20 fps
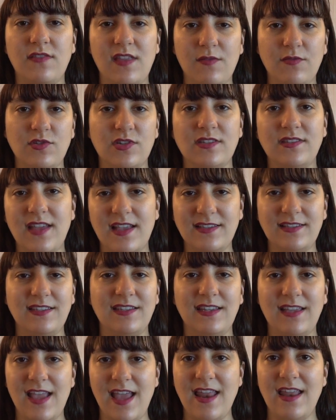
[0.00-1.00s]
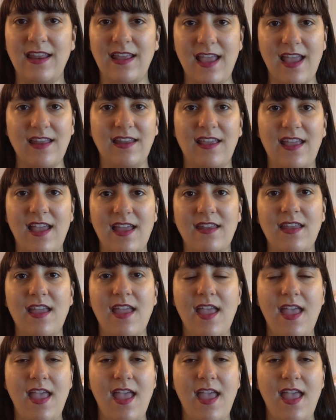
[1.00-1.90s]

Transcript: they would just test it again and again and again.